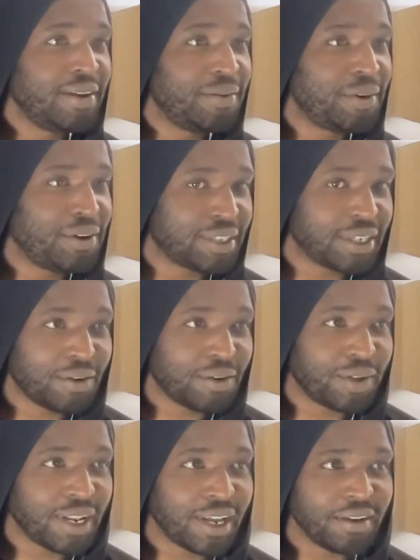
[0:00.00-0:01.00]
Where else are
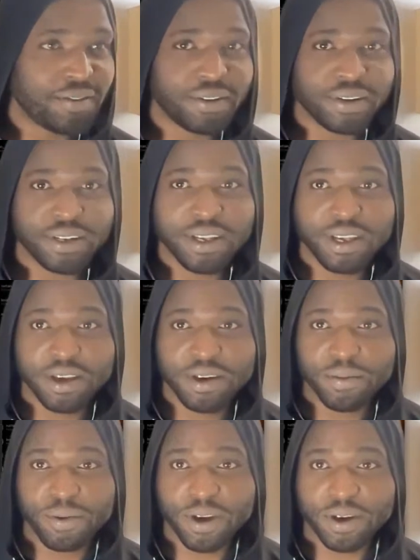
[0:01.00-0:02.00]
we live on?
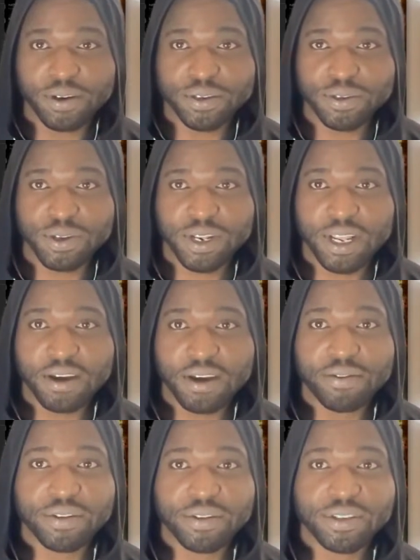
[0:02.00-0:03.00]
We are also
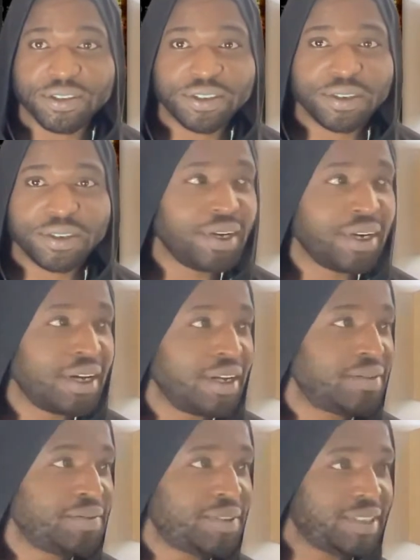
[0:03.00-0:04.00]
live on
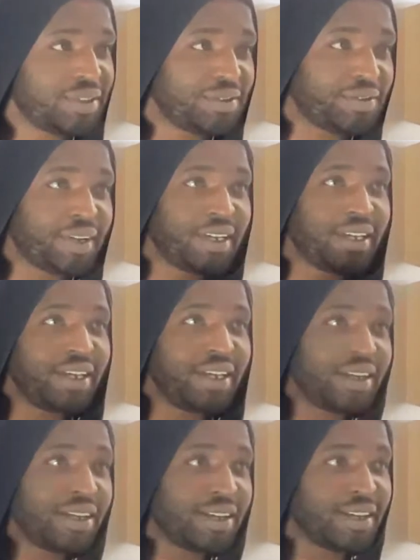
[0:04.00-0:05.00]
StreamYard, which is over
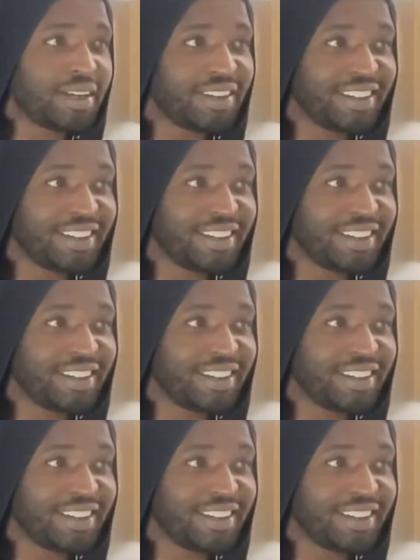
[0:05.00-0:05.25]
here.